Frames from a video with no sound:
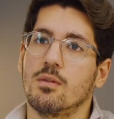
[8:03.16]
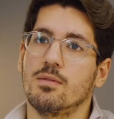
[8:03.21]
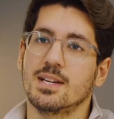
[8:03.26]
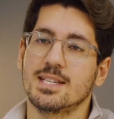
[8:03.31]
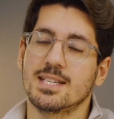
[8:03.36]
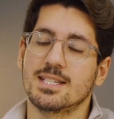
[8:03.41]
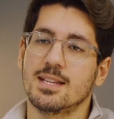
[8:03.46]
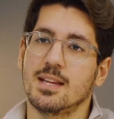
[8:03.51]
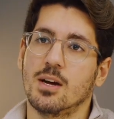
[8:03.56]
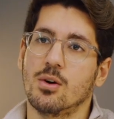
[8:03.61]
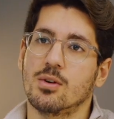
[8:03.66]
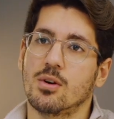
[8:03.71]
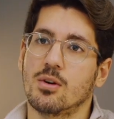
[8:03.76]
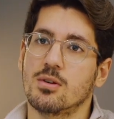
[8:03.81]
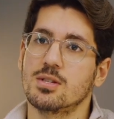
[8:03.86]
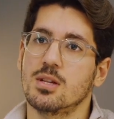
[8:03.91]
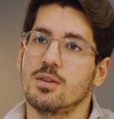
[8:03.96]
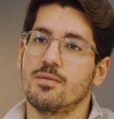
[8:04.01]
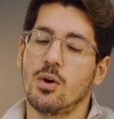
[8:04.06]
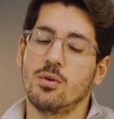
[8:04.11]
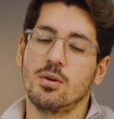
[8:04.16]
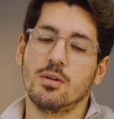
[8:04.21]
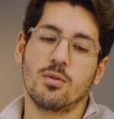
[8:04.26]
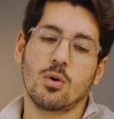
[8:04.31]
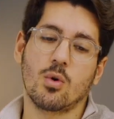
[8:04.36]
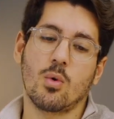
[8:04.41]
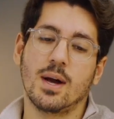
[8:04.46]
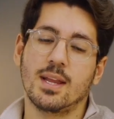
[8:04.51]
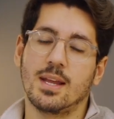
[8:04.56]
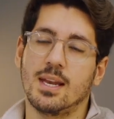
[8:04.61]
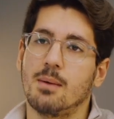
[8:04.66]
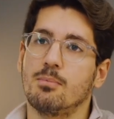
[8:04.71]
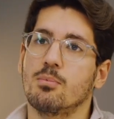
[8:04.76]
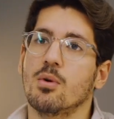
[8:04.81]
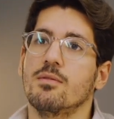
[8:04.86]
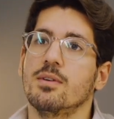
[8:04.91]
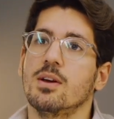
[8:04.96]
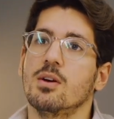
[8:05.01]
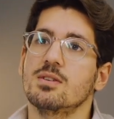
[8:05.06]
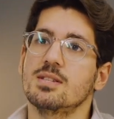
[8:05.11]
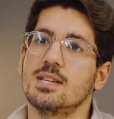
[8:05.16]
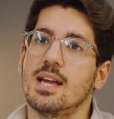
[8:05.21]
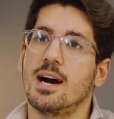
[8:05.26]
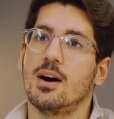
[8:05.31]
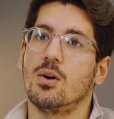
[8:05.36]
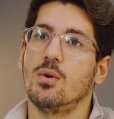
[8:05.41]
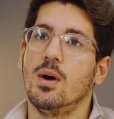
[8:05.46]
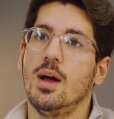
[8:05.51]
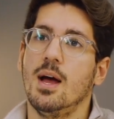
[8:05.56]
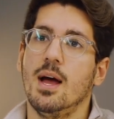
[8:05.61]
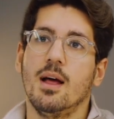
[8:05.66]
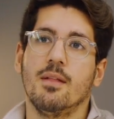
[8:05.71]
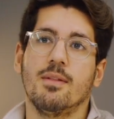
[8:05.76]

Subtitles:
of the existing owners. They've owned it for quite a number of years now.